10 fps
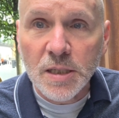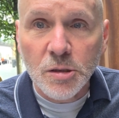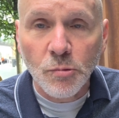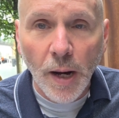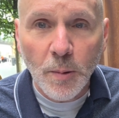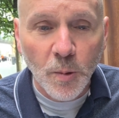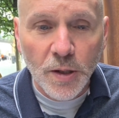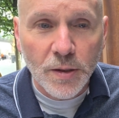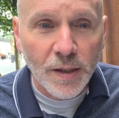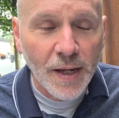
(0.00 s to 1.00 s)
is the right
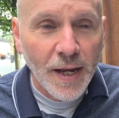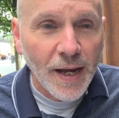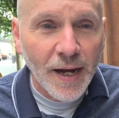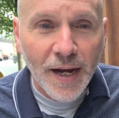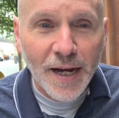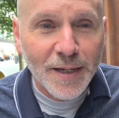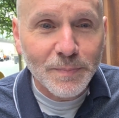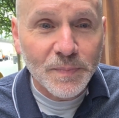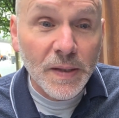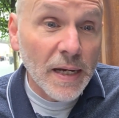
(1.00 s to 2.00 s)
word.
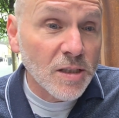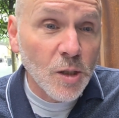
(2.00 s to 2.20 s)
Yeah,